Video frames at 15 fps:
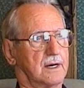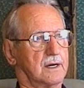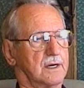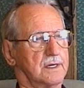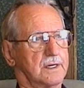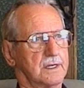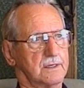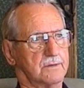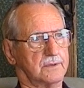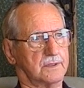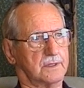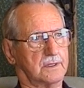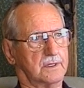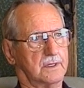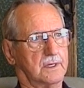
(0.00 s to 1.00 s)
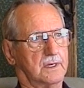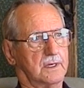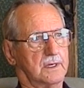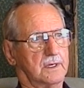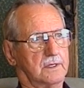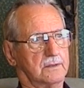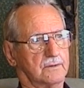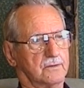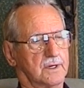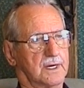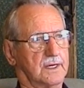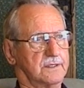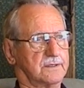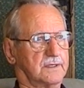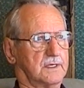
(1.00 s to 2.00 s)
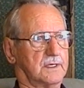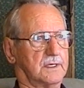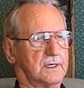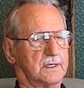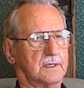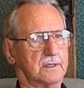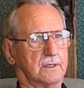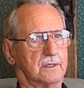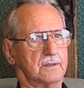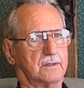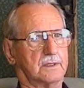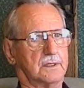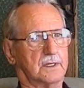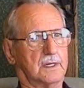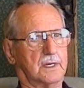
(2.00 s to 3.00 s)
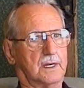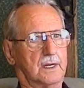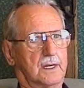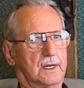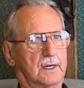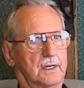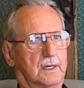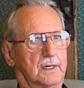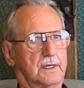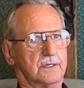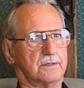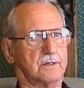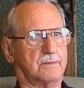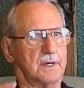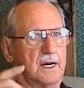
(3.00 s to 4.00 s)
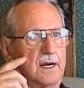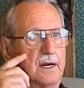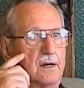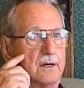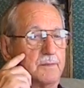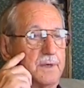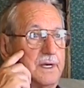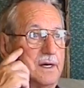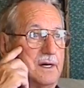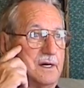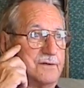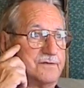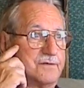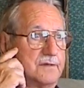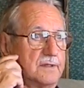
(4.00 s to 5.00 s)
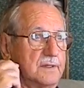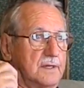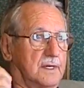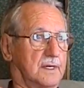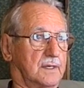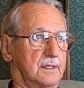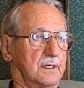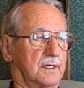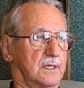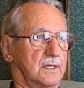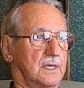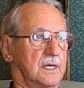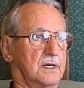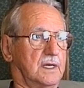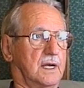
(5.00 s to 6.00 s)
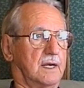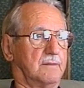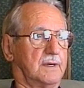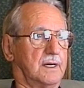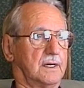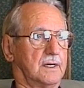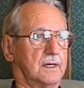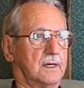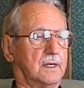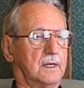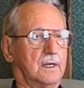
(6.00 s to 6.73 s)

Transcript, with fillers: hour, another one rest, and so this is my hour be off. And the grenade came in, and